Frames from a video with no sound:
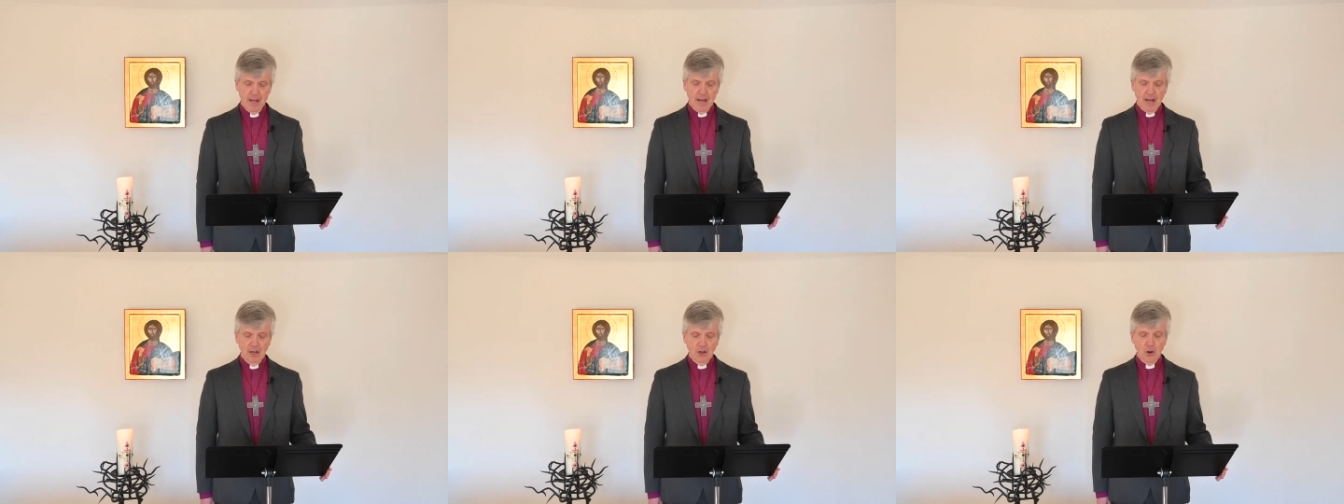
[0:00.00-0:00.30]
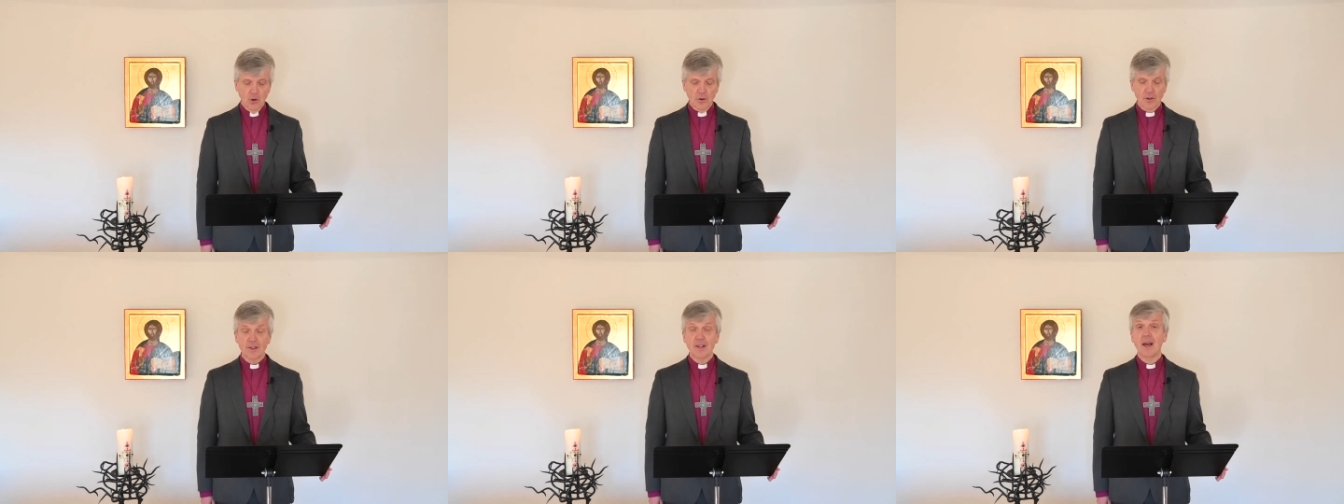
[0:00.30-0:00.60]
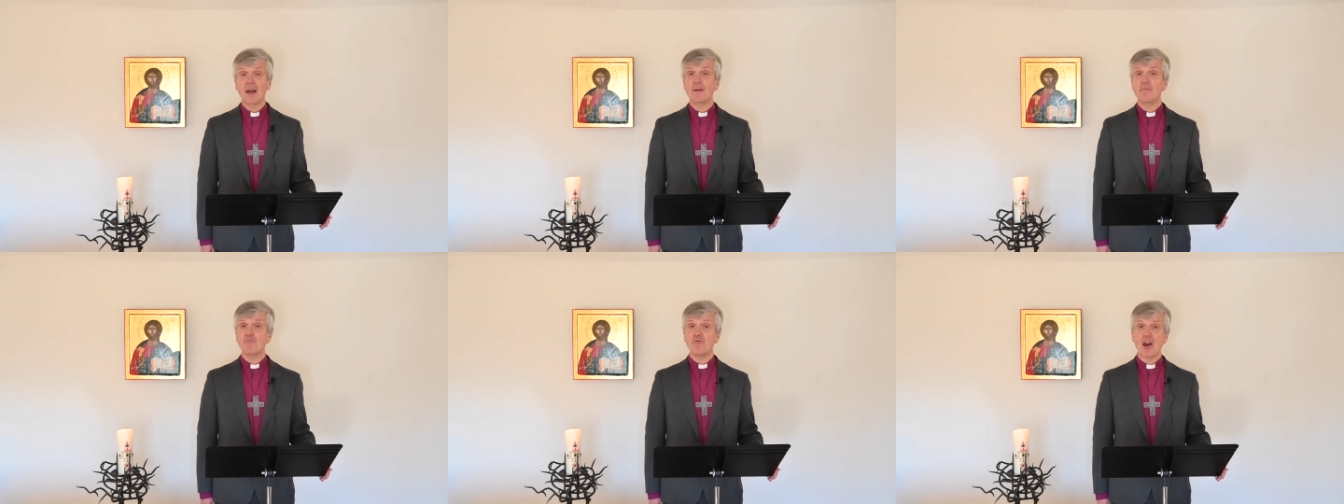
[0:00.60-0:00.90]

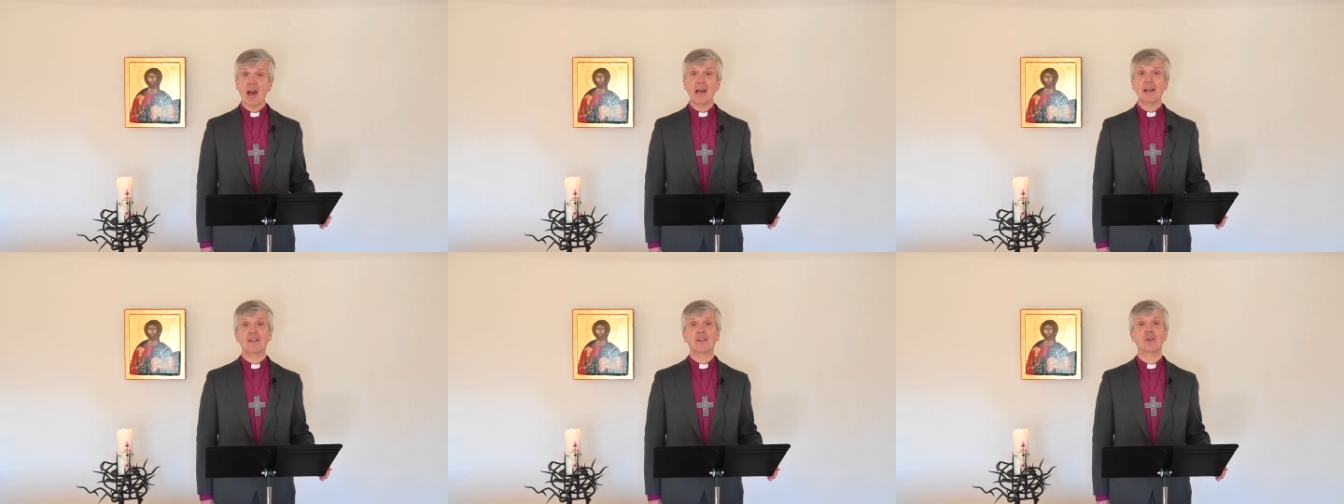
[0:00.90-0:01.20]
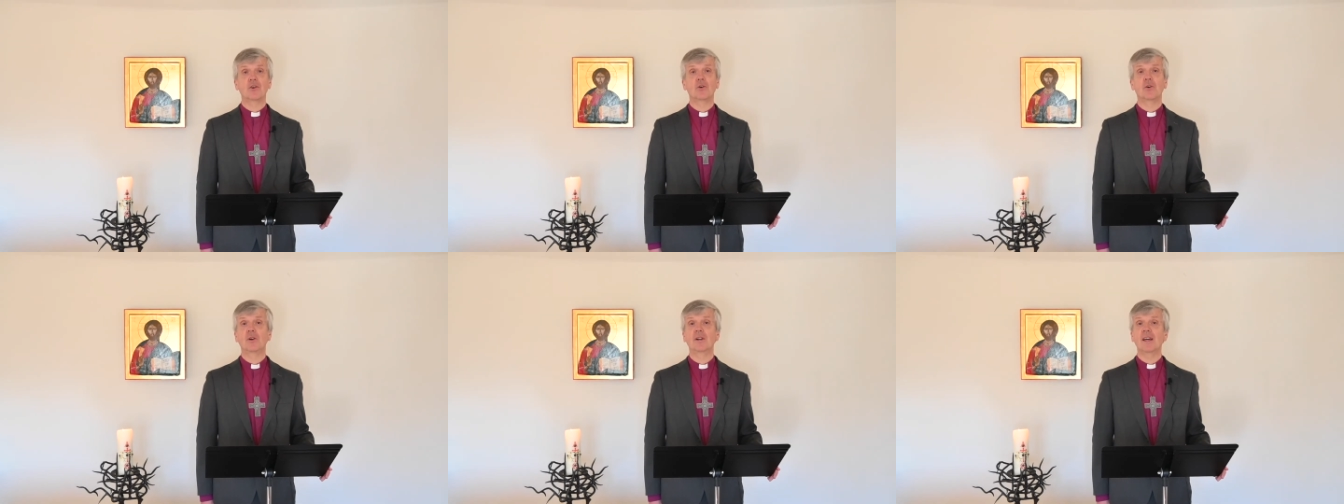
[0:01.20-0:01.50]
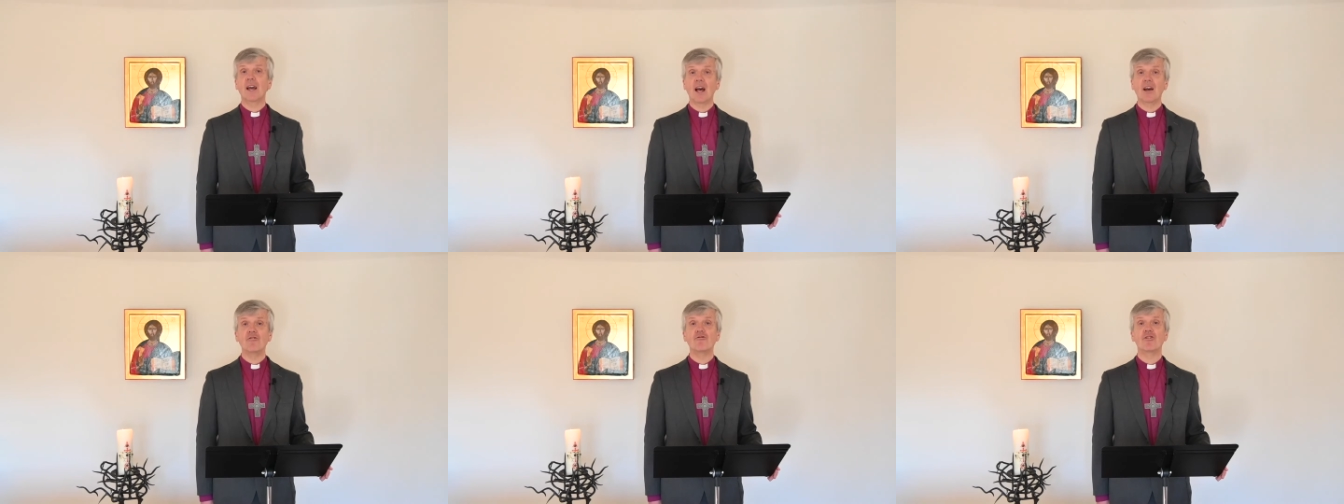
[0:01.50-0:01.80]
alongside practical
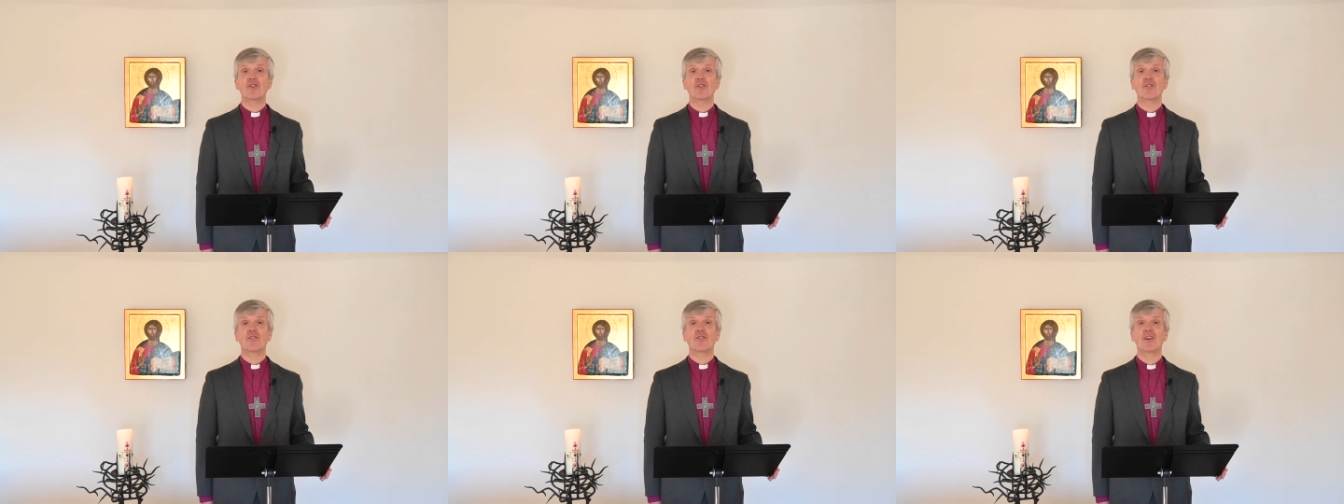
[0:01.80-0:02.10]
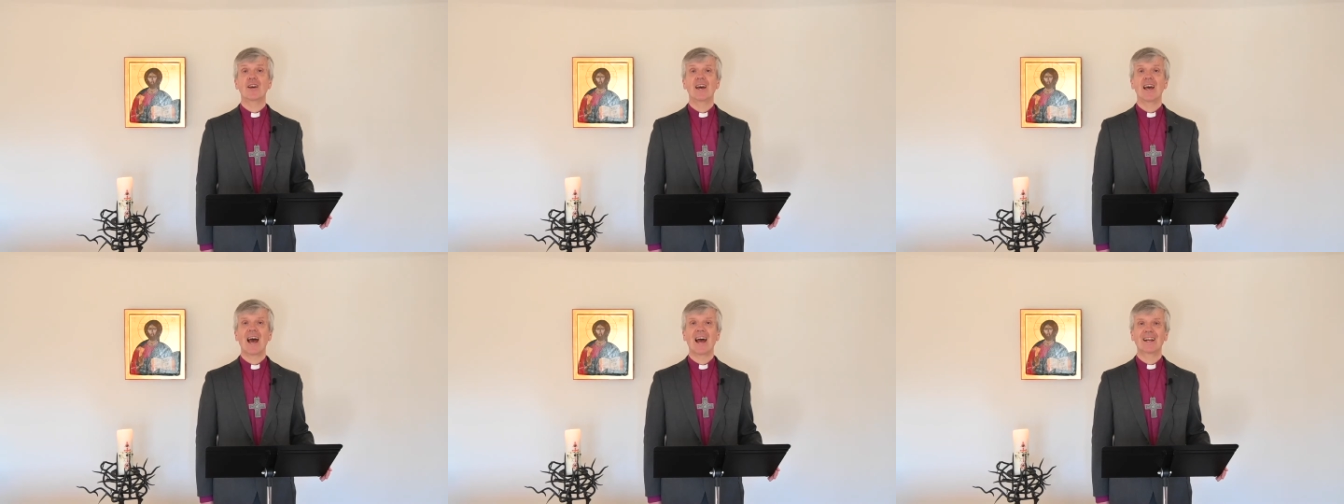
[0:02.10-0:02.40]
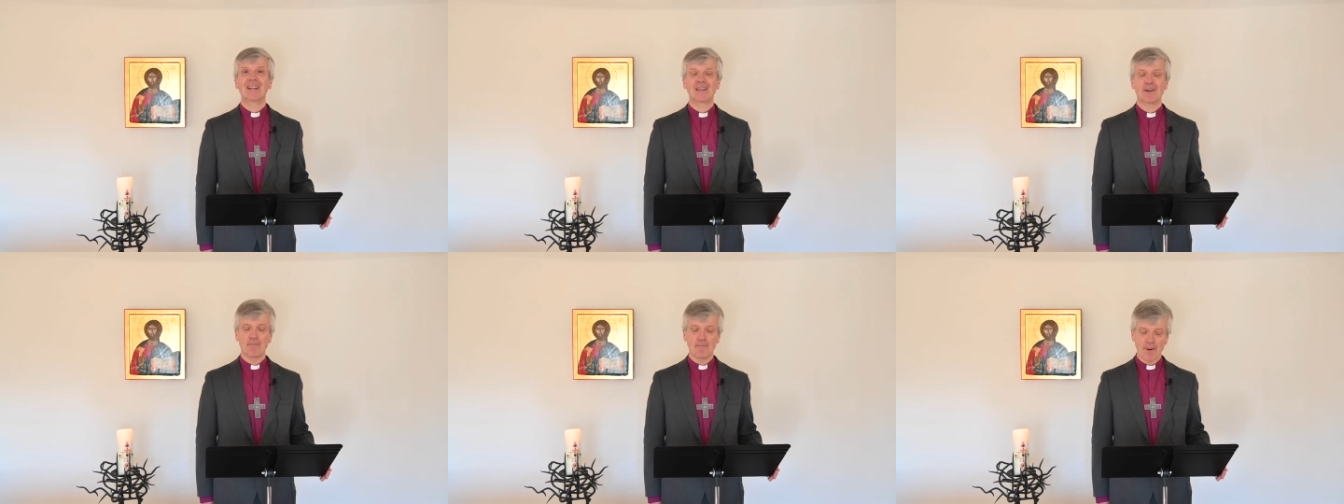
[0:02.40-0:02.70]
courage
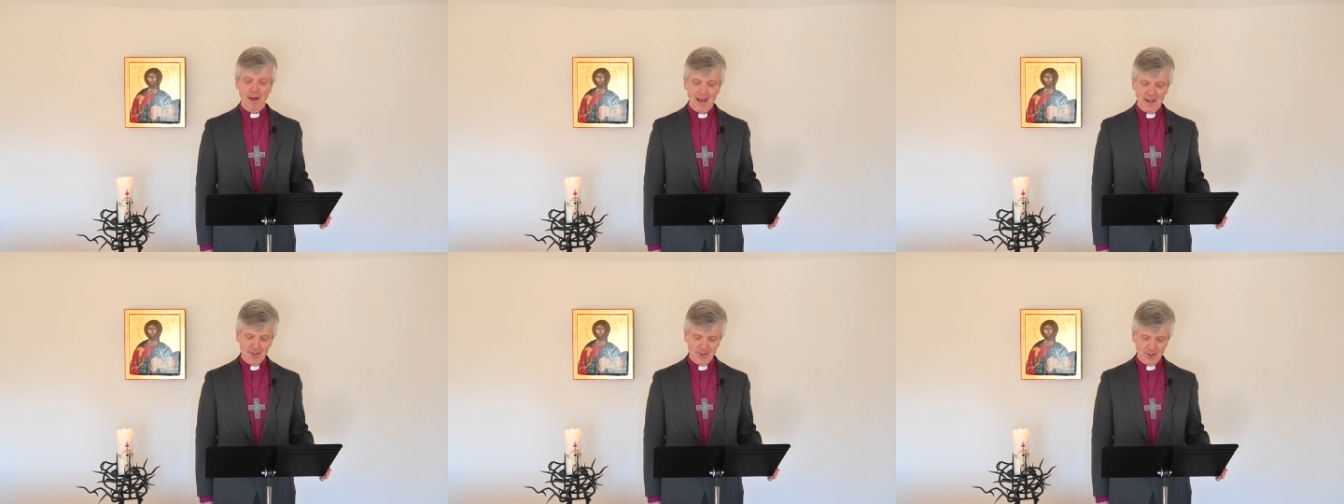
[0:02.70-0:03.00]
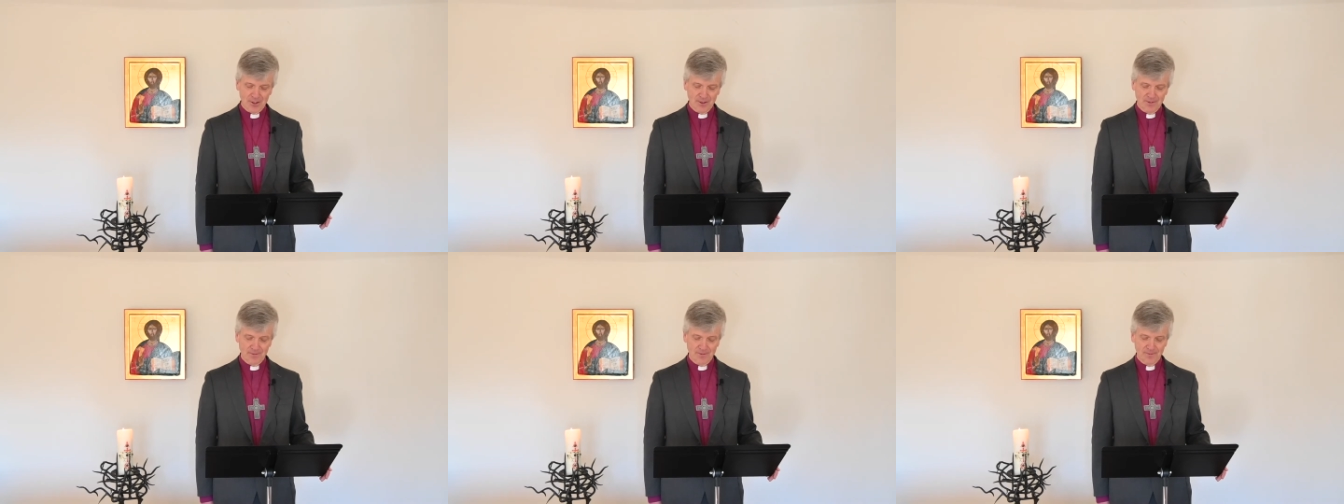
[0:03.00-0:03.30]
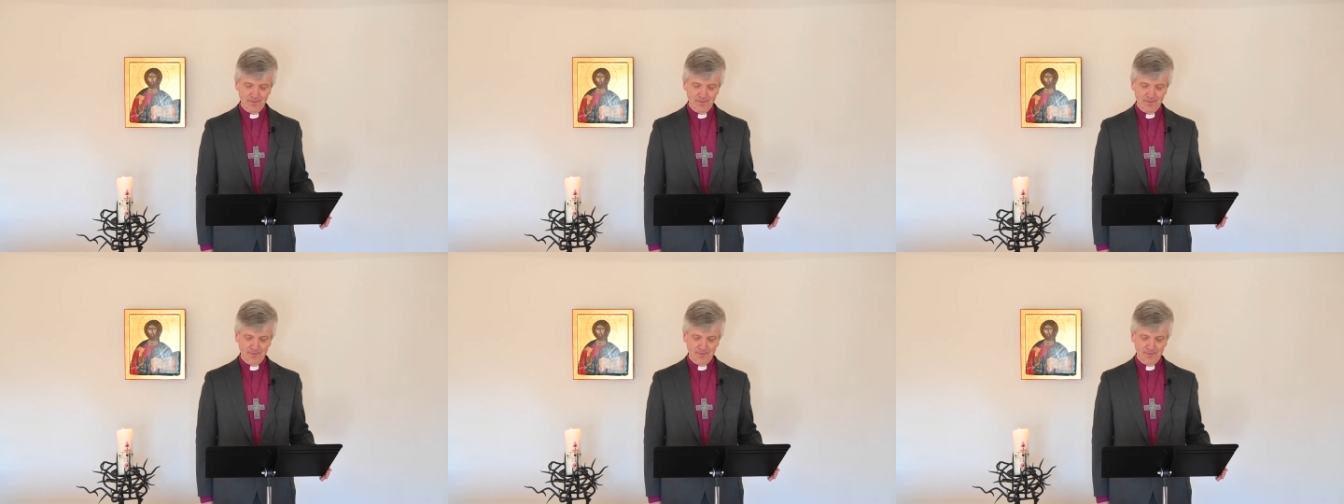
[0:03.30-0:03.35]
and compassion,